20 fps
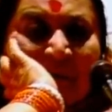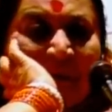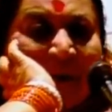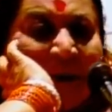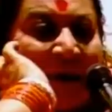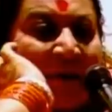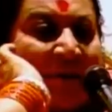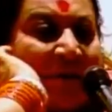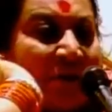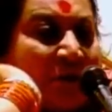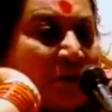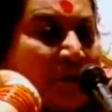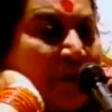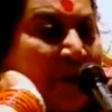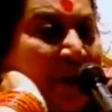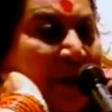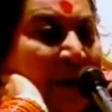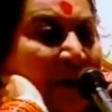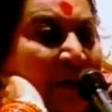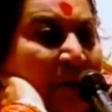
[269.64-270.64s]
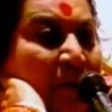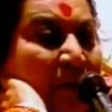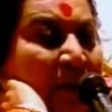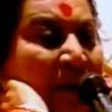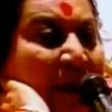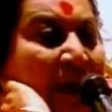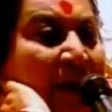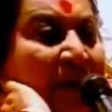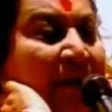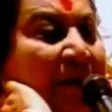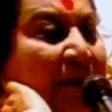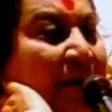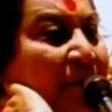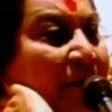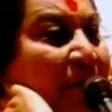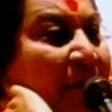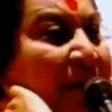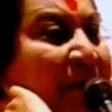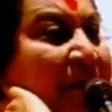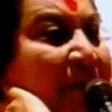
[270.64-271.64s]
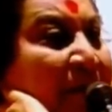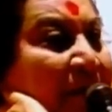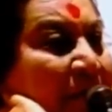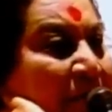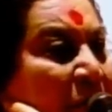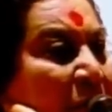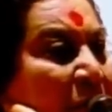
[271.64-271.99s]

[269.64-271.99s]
We are the Spirit, we are the reflection